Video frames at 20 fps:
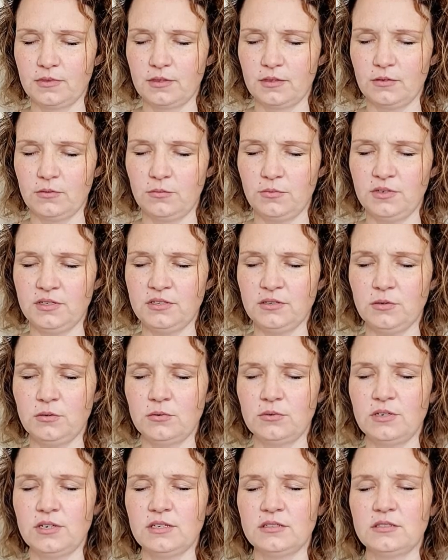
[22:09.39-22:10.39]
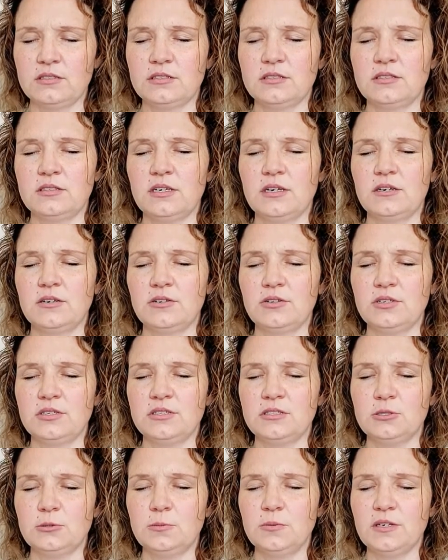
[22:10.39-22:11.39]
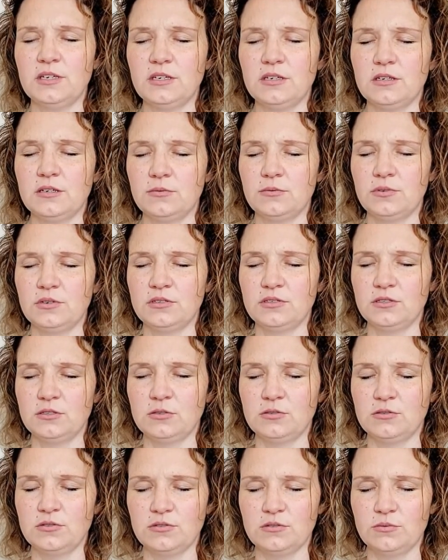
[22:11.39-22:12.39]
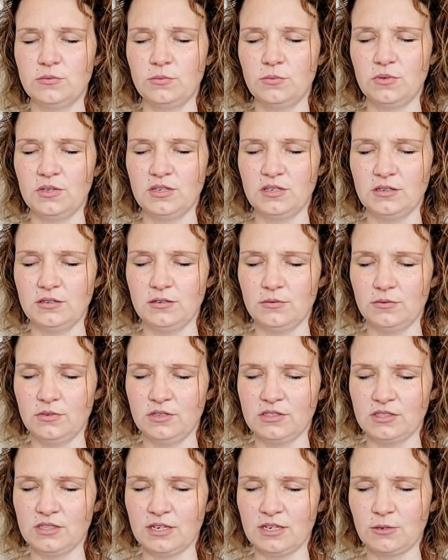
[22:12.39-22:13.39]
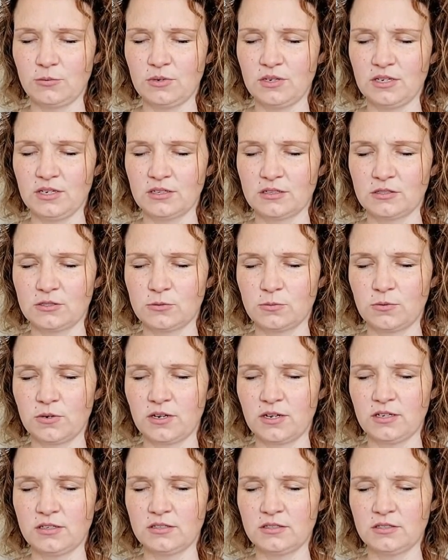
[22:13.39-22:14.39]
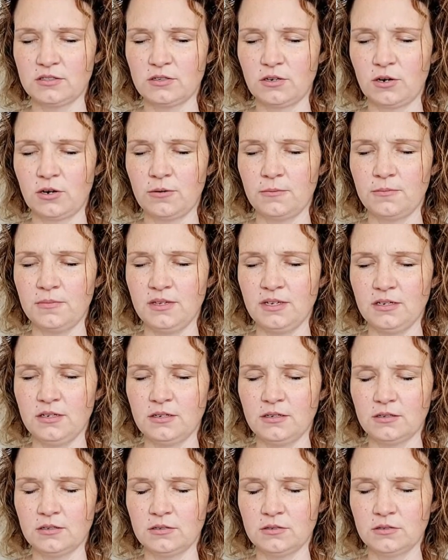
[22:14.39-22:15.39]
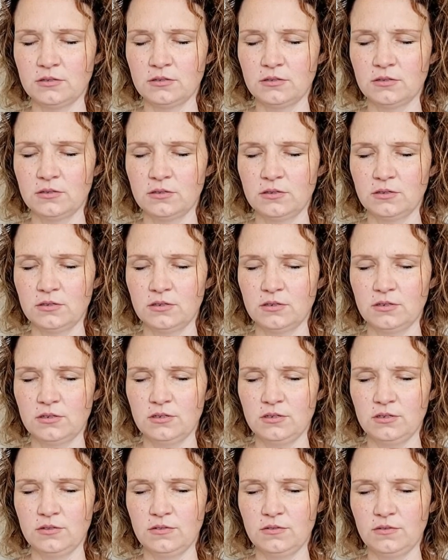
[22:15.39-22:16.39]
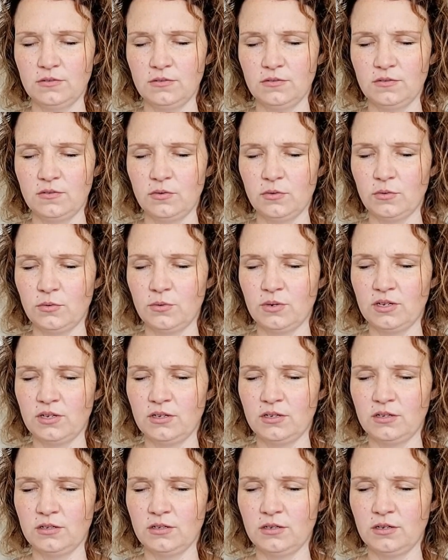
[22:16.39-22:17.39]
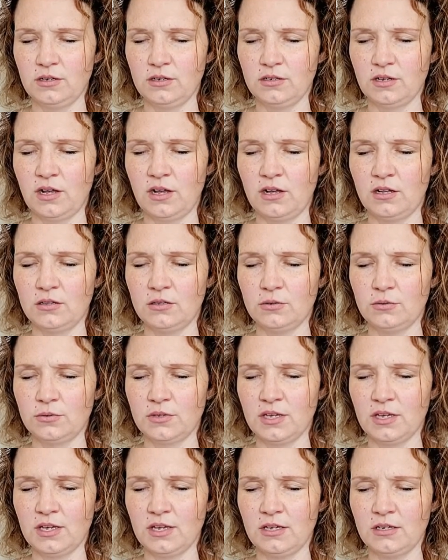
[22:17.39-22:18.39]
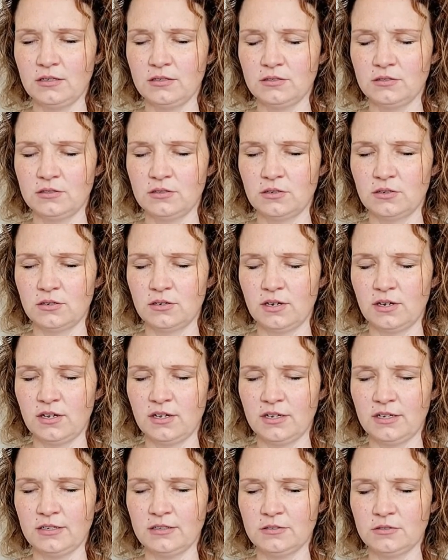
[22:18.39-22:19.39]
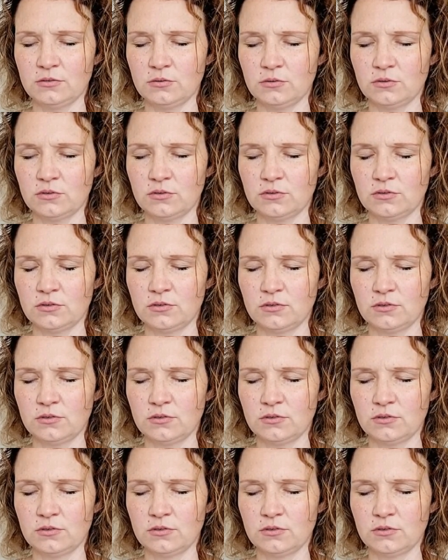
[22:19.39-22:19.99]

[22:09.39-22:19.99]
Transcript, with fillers: we don't necessarily speak we we it's like we express our meaning through a, a hollow gaze in our eyes or